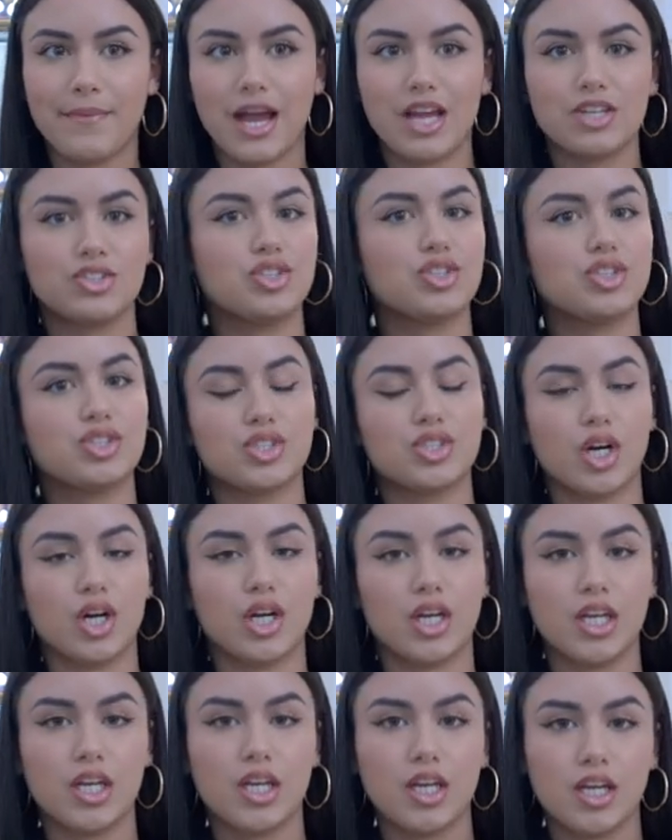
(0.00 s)
I just
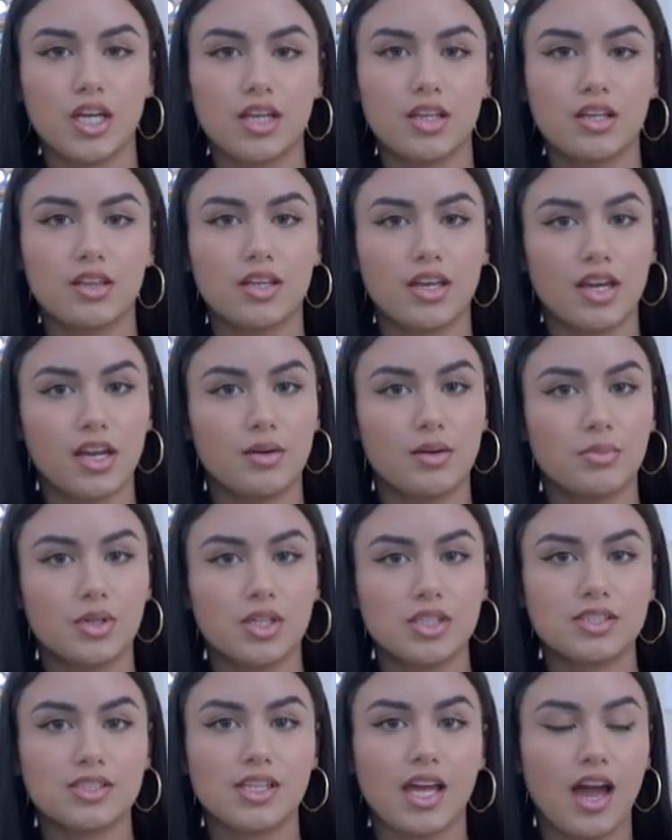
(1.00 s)
started the
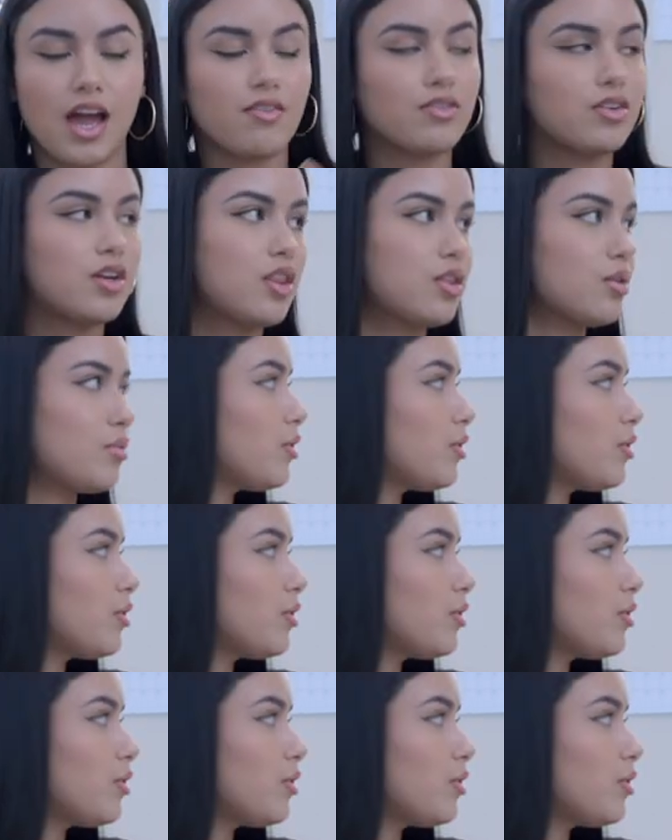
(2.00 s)
cameras. I have another